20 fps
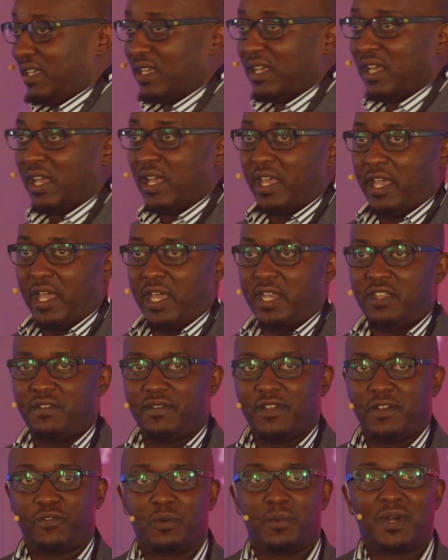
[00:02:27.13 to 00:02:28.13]
And
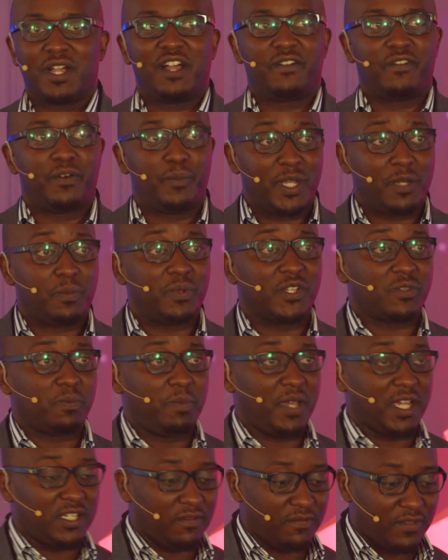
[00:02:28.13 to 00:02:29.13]
even from a government
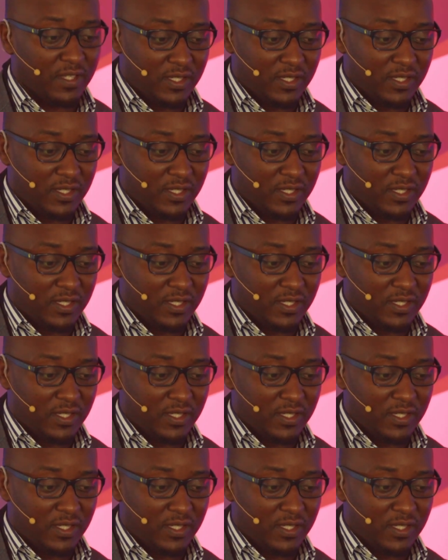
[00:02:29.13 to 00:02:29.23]
perspective,